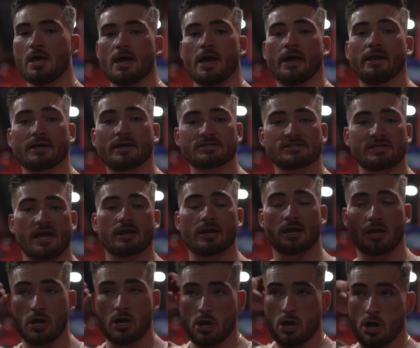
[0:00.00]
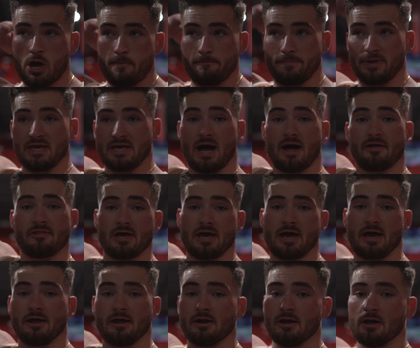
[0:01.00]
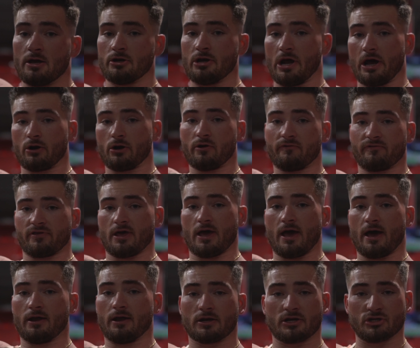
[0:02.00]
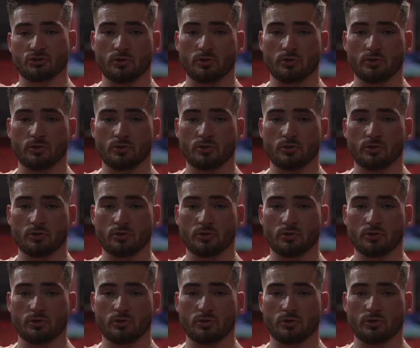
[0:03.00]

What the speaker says: and extending beyond the head, not over the head.